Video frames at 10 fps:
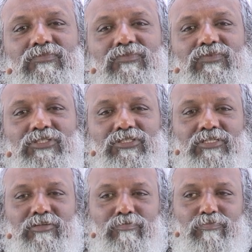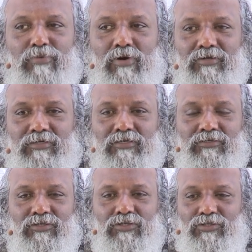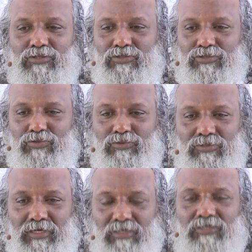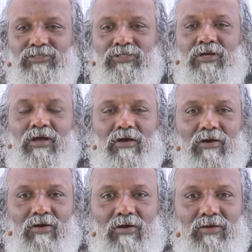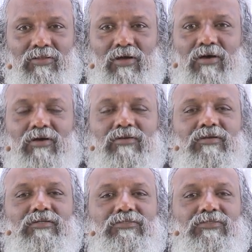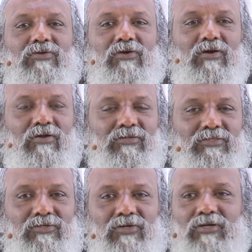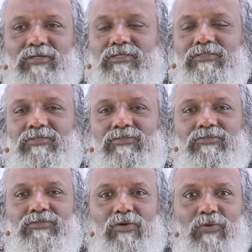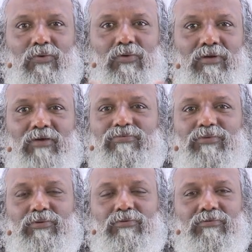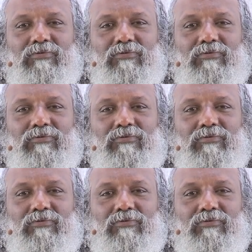which is important to nourish all the organs, all the nadis, the whole of you.